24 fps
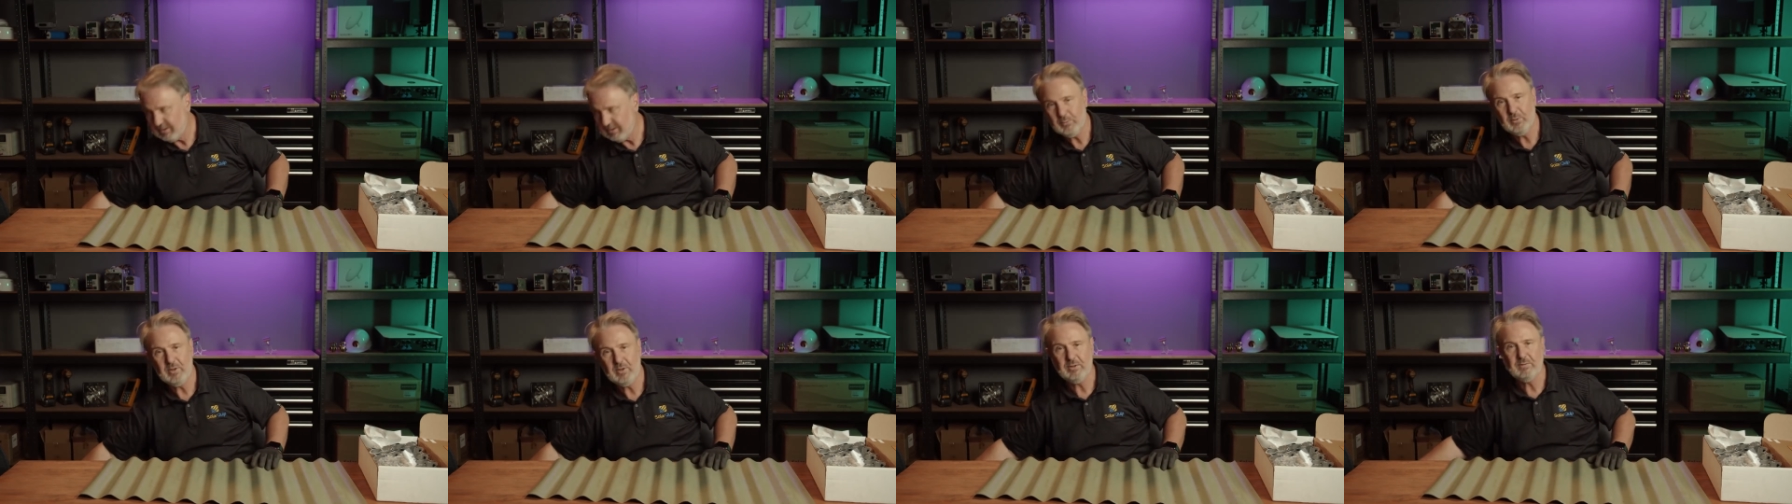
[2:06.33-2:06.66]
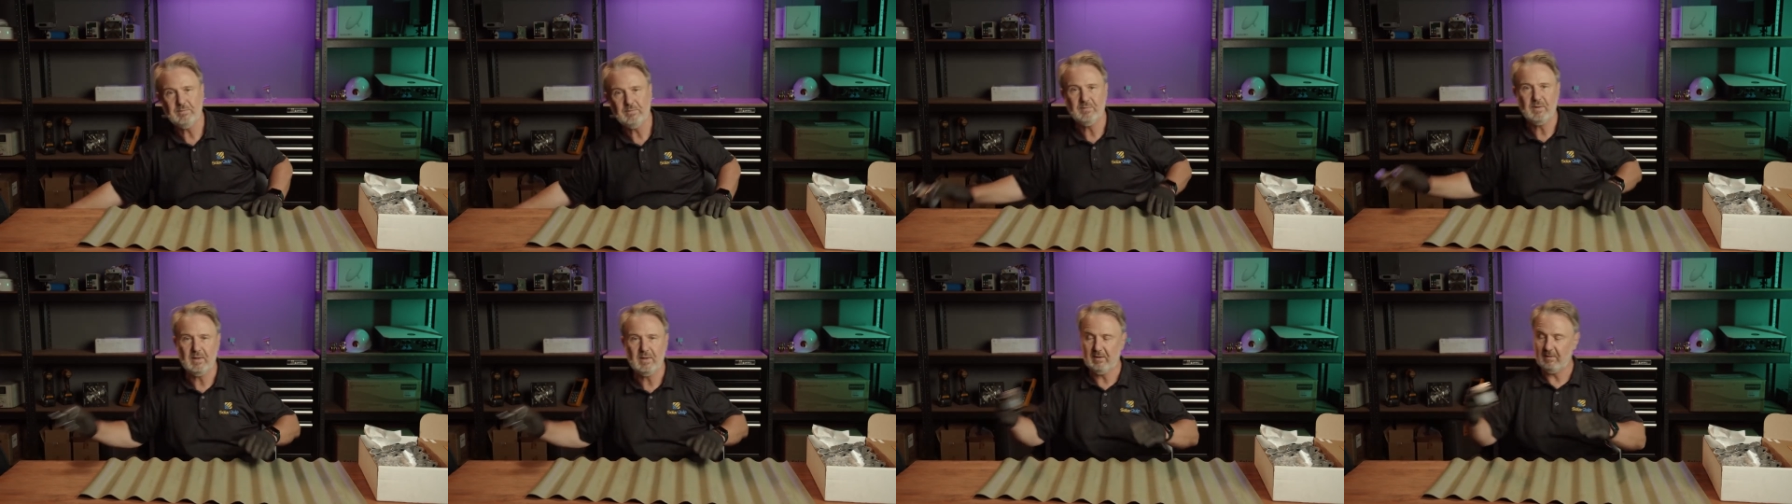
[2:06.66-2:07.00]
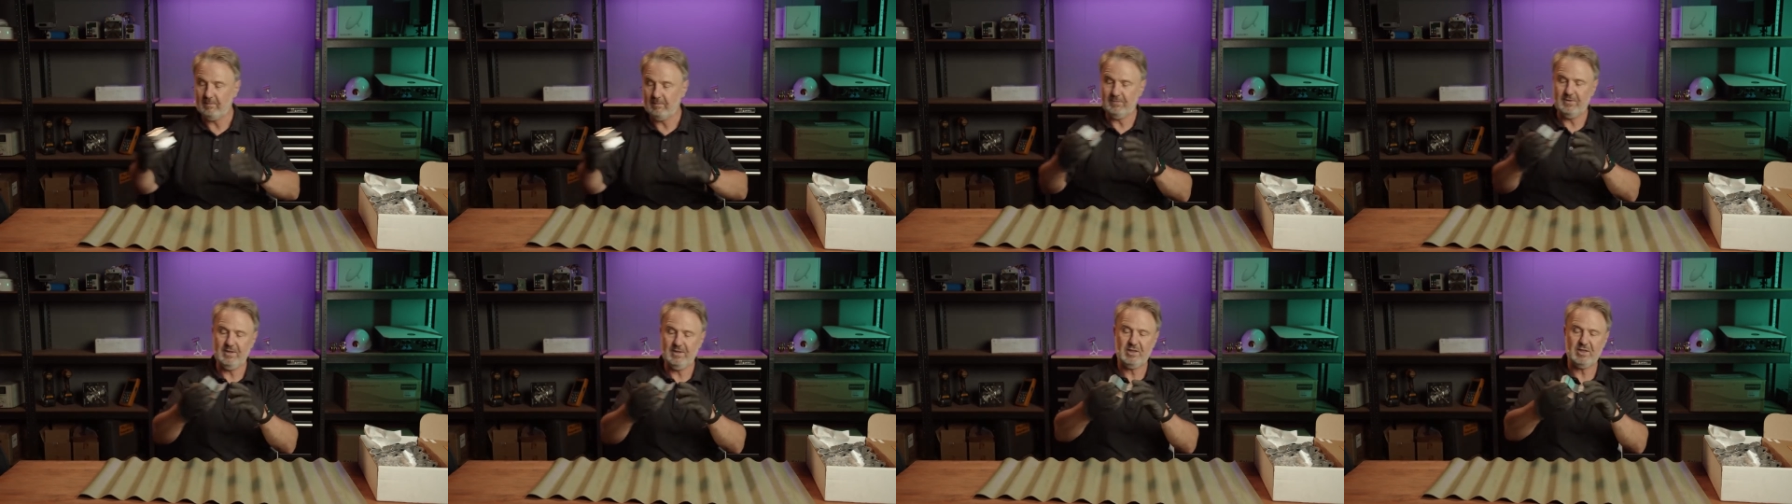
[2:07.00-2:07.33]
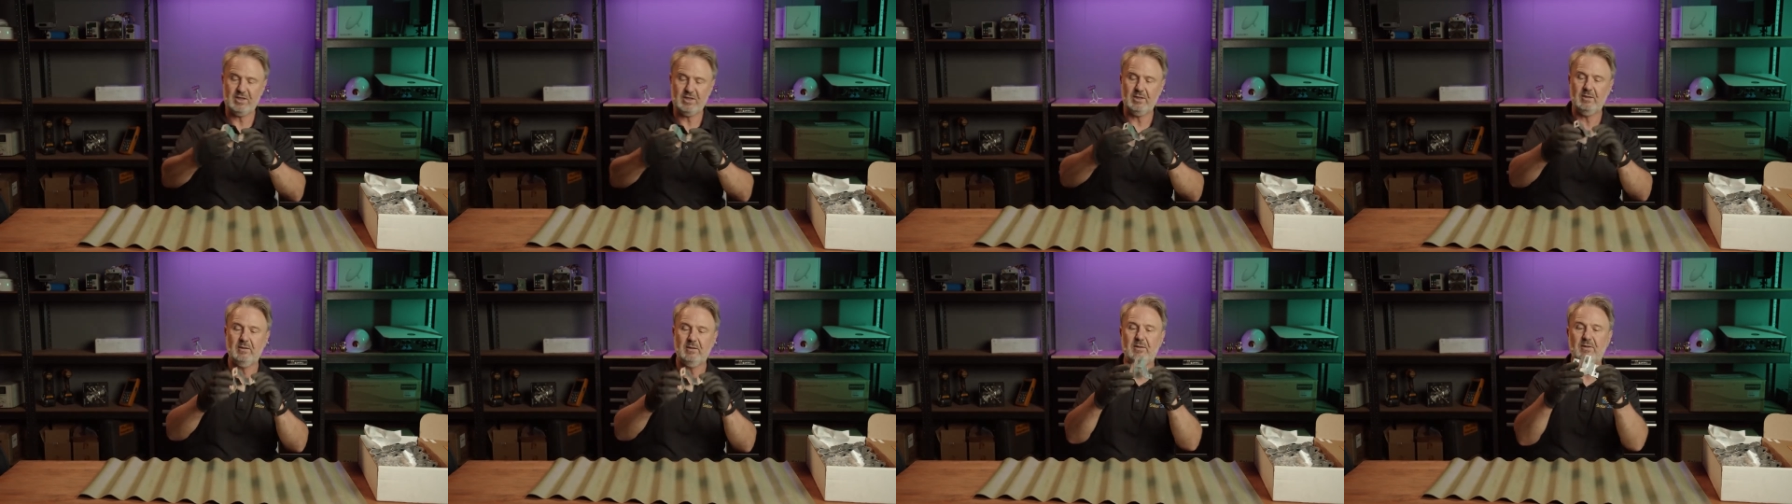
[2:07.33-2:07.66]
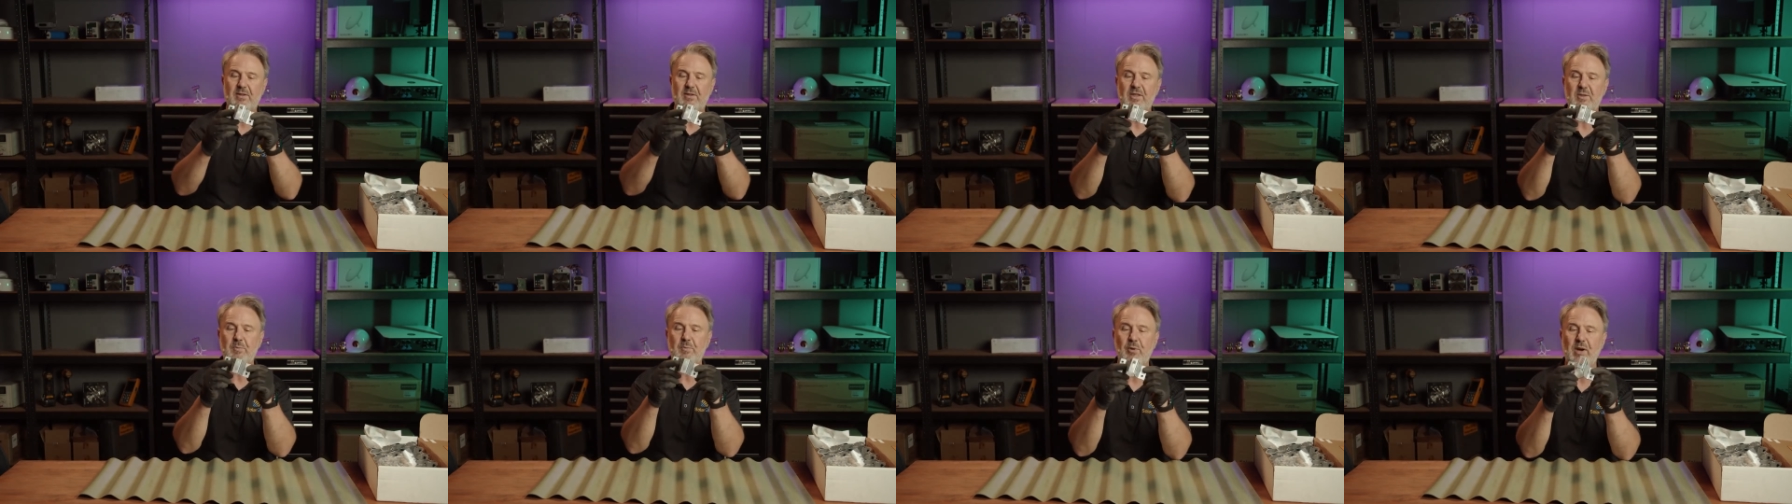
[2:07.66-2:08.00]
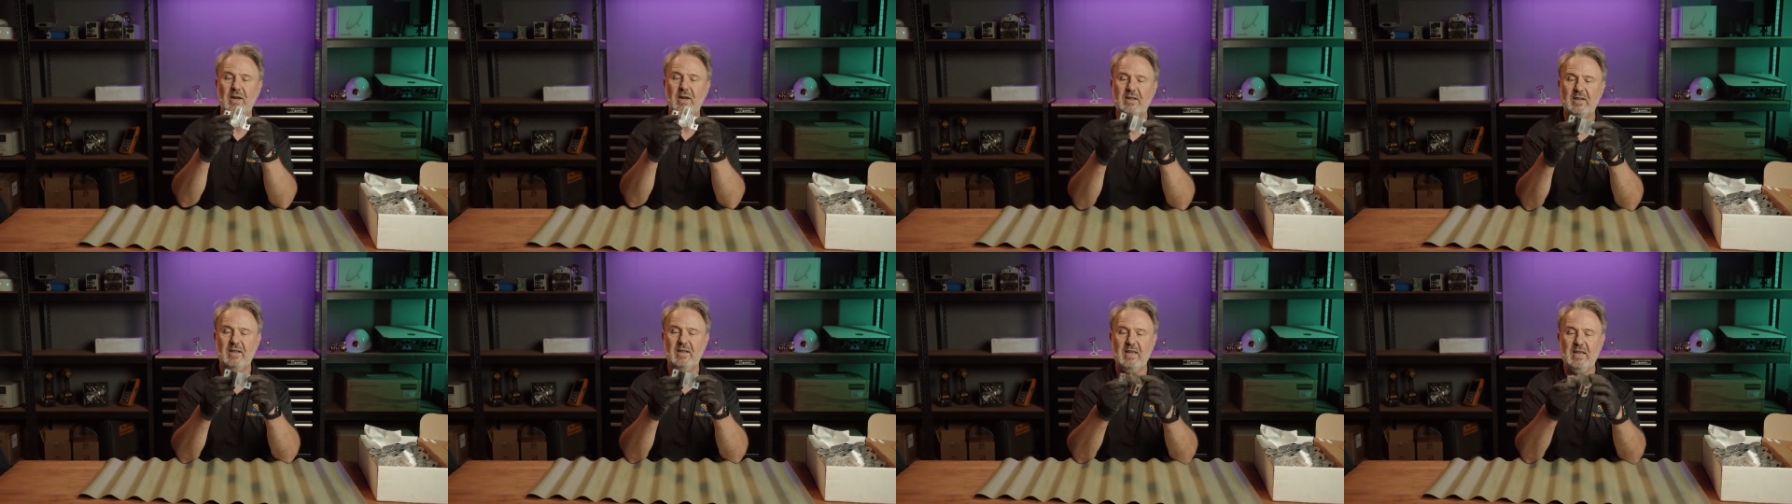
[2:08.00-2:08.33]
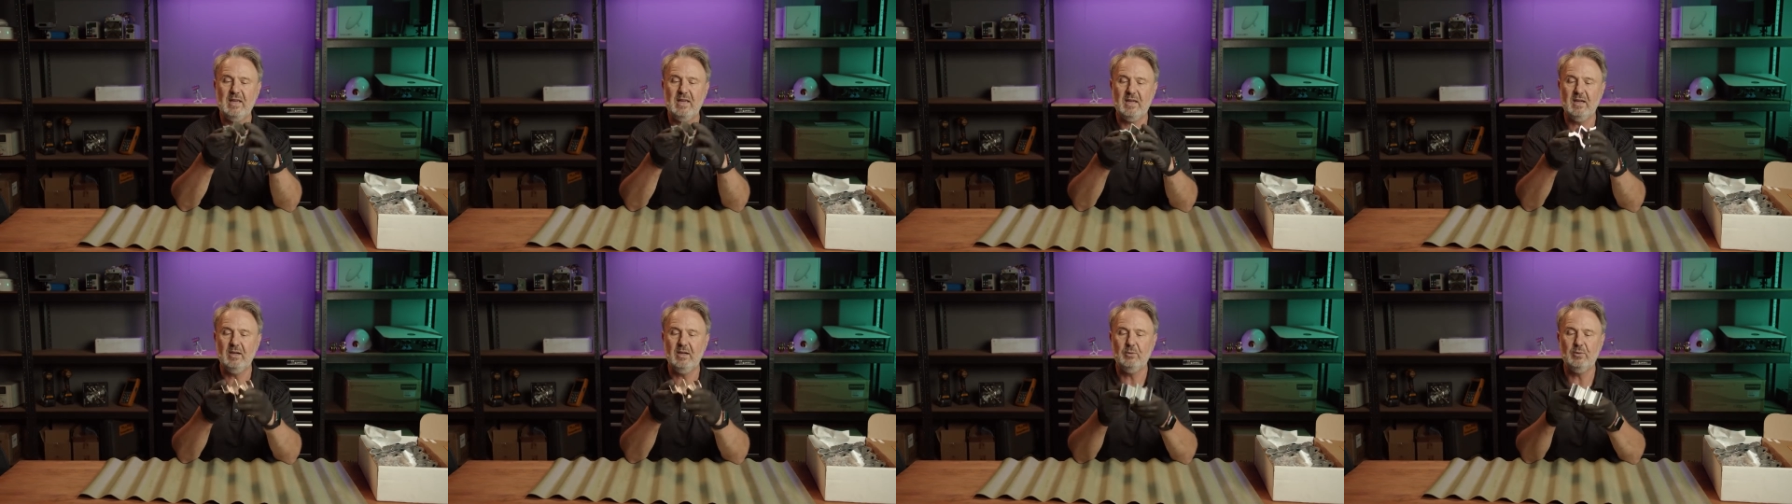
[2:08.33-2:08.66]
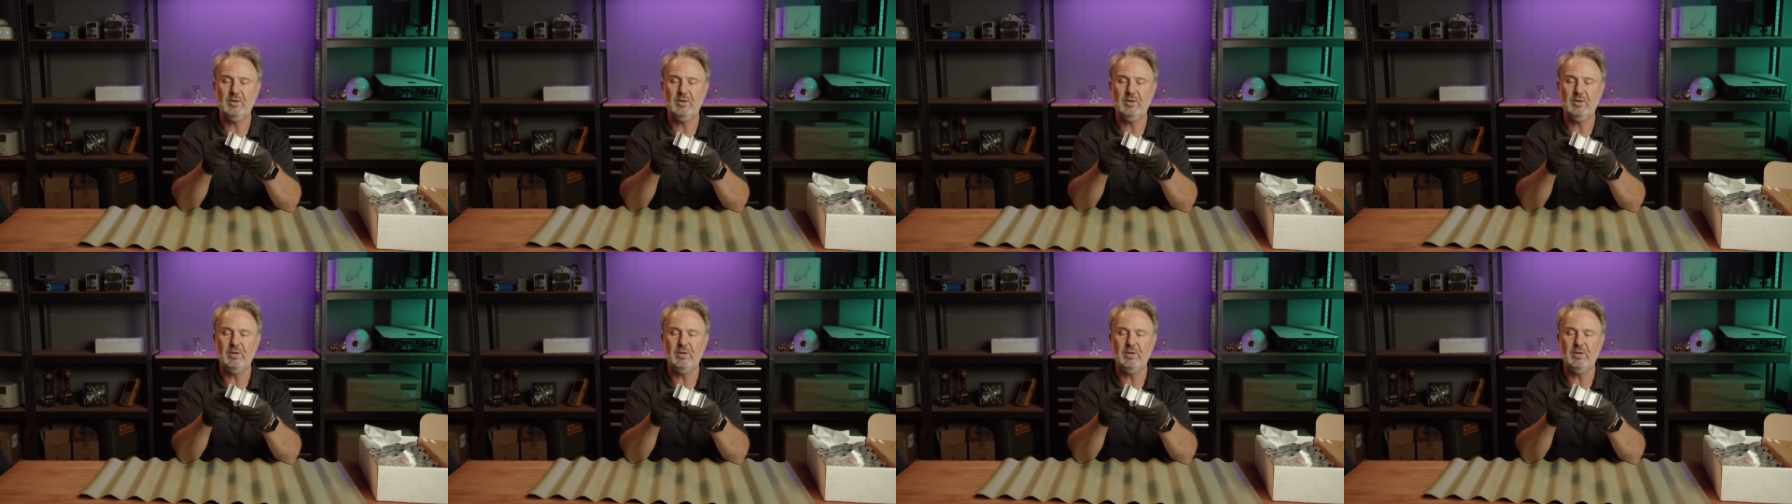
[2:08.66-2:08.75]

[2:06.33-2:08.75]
Well, this bracket here,